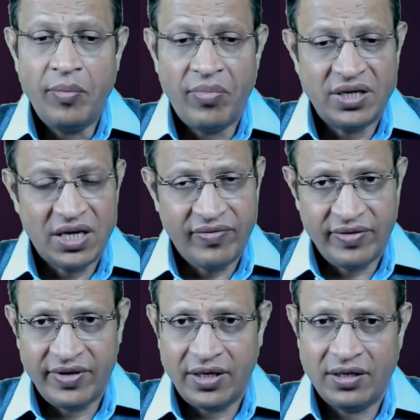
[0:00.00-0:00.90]
But
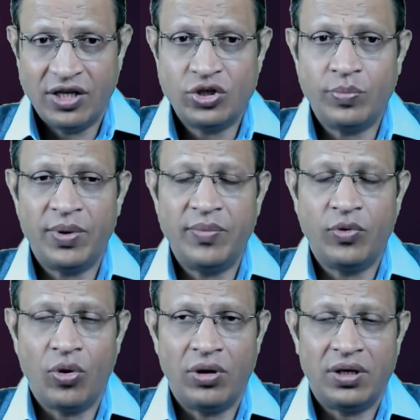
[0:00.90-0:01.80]
however, the Supreme
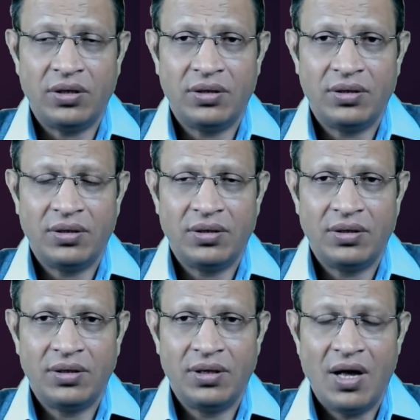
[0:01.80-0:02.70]
Court,
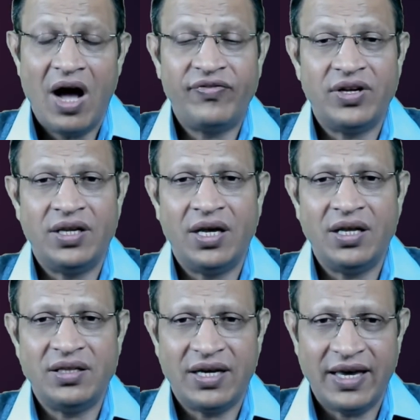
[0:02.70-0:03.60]
after
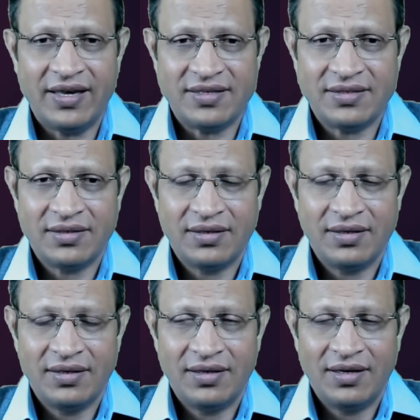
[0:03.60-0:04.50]
hearing the case,
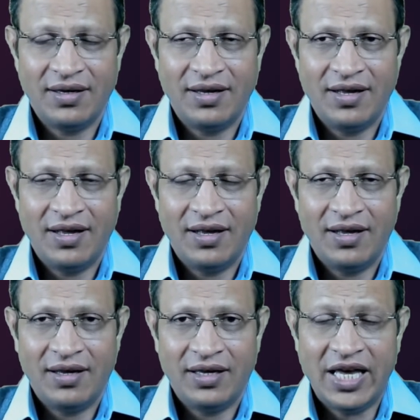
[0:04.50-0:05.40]

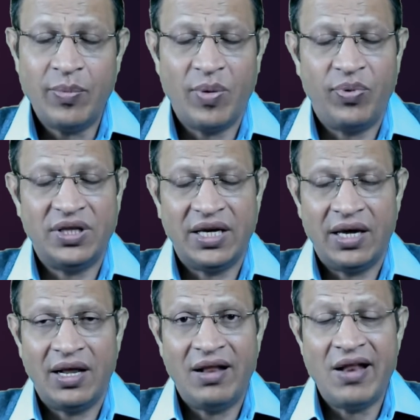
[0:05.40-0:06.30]
came up with a
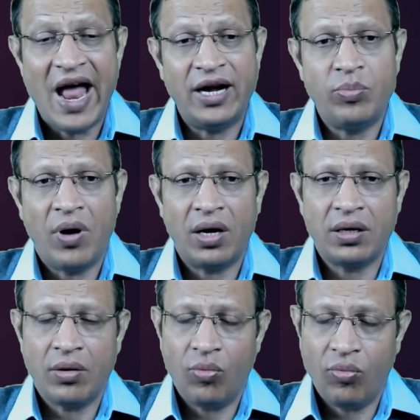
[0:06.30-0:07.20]
landmark
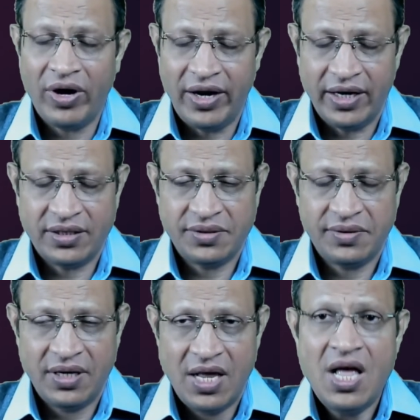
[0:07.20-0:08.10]
verdict.
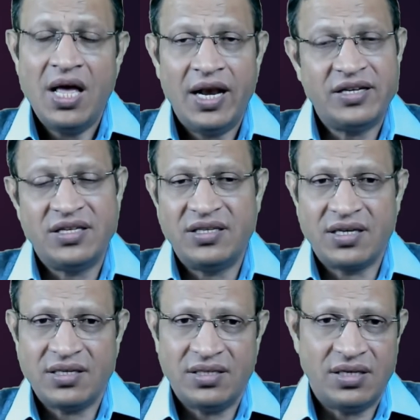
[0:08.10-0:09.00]
Let's
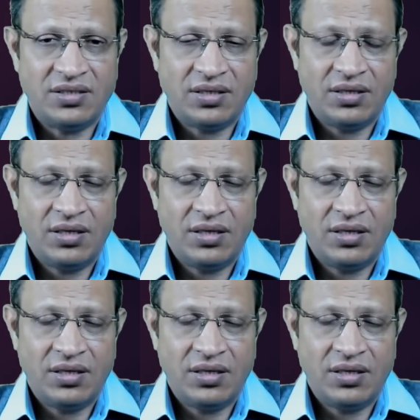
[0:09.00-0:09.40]
discuss this.